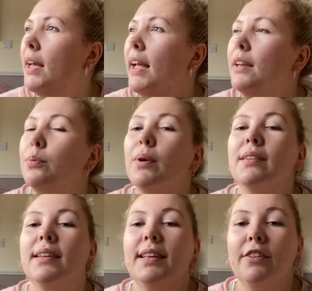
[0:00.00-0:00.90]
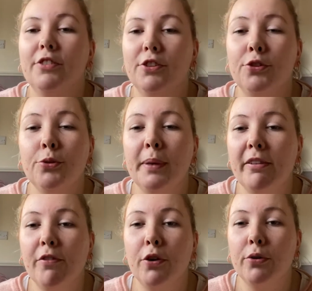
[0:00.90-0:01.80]
It was gifted to me
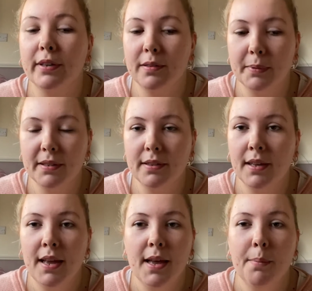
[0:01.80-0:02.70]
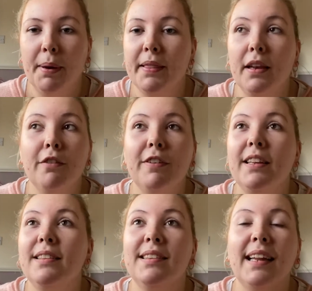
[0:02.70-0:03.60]
for Christmas by the lovely
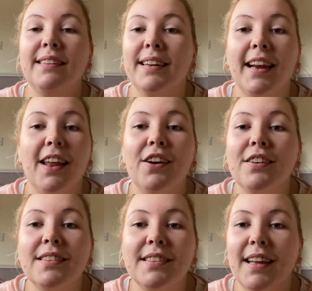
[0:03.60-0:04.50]
Santa Claus.